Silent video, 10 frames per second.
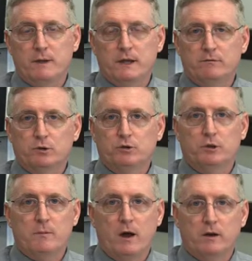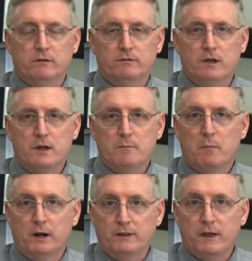in versus the amount of
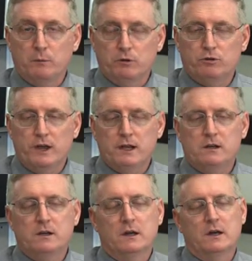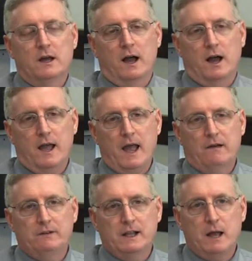money that we send.
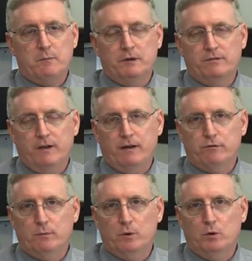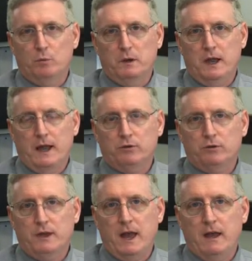Having that be favorable, we
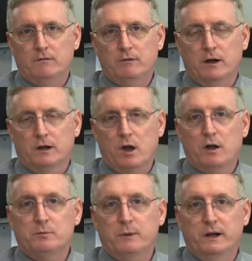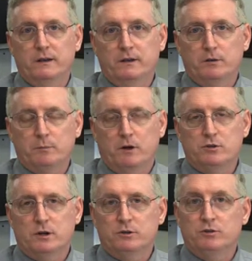actually have contemplated in this
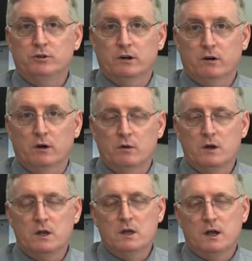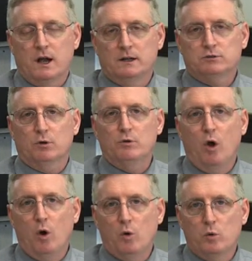budget a 0. So
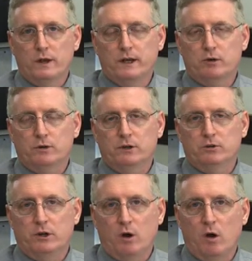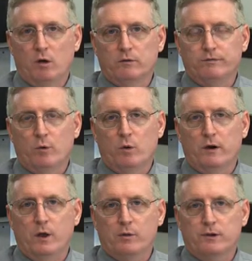no increase at all for
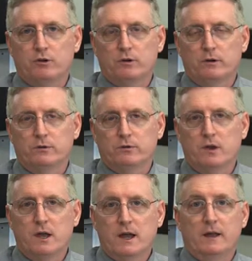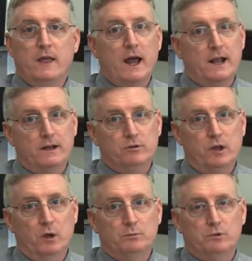health insurance. That has
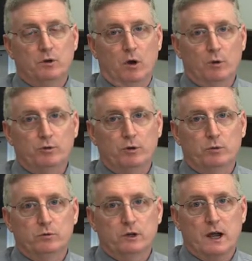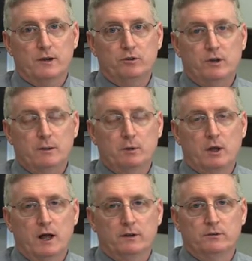helped also to kind of
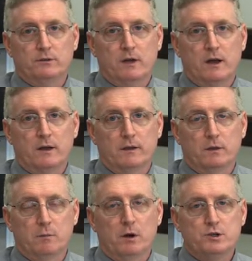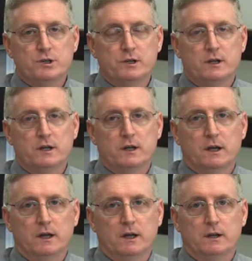stabilize the budget
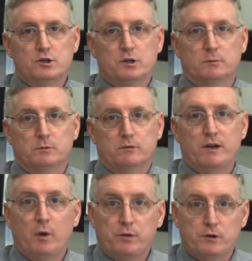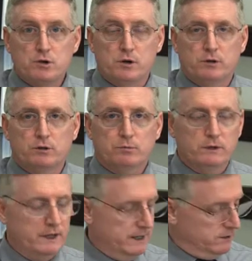in terms of health insurance
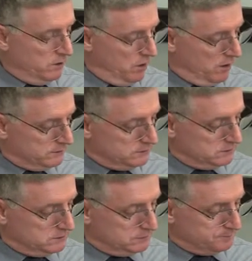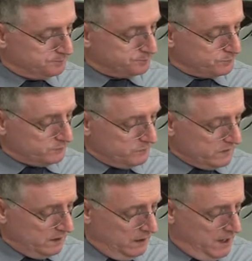related costs.
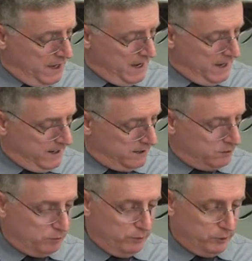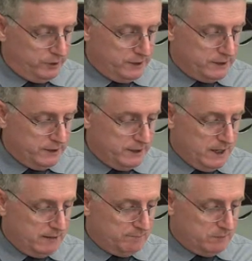And really in
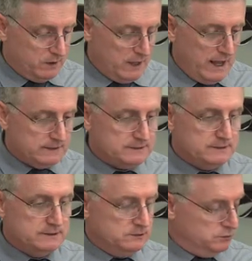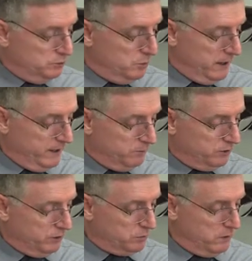the last 2 items
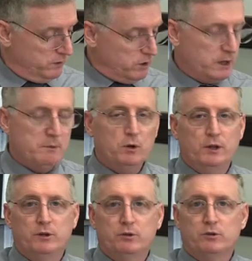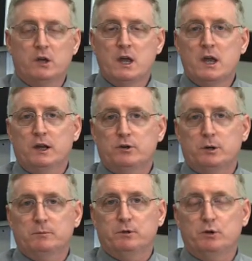I just want to talk about is in
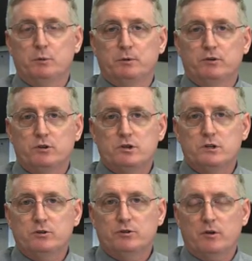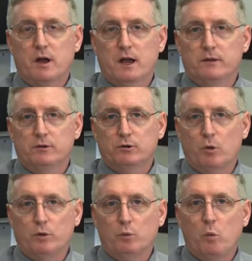terms of new positions, there's
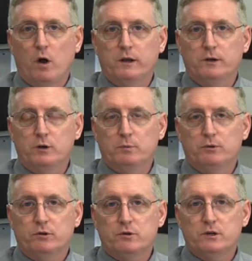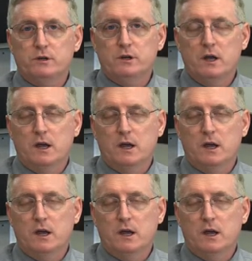only one new position